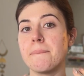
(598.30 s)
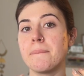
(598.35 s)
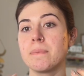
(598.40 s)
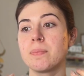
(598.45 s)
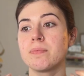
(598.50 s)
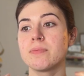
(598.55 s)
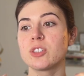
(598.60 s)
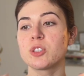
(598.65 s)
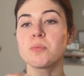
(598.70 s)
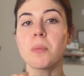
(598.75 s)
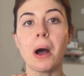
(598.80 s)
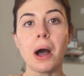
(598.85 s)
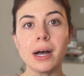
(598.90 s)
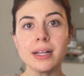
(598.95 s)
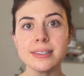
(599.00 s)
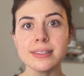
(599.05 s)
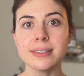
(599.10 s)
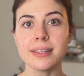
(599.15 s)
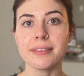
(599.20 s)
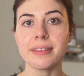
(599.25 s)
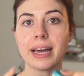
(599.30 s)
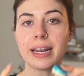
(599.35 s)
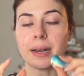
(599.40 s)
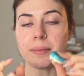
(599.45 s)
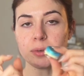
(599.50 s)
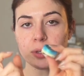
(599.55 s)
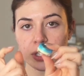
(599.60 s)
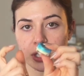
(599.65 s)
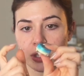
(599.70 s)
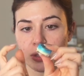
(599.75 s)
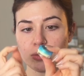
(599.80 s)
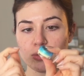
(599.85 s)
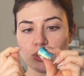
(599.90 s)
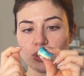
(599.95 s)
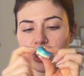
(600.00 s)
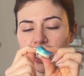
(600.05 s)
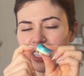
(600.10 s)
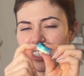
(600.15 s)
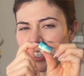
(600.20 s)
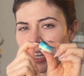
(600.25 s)
spots that I'm gonna use
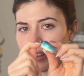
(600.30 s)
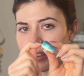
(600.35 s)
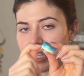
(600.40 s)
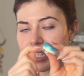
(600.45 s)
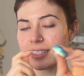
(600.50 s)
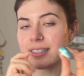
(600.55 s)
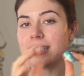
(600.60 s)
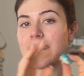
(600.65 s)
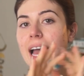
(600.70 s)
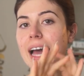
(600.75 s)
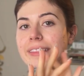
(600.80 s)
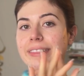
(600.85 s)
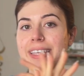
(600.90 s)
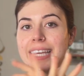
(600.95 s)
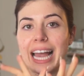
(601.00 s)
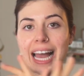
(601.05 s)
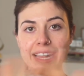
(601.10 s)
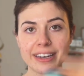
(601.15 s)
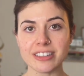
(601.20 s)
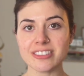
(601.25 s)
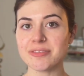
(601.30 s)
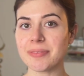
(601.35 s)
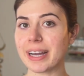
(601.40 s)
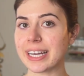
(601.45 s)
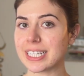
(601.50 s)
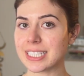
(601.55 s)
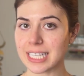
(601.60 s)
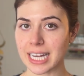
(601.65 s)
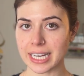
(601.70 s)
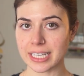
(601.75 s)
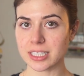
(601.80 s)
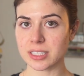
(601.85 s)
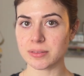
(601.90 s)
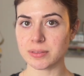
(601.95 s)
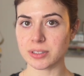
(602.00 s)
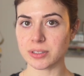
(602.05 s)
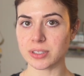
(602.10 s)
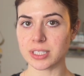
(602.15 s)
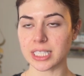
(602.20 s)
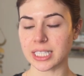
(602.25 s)
just on this at the end of my entire
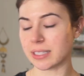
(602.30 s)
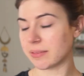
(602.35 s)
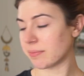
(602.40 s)
routine.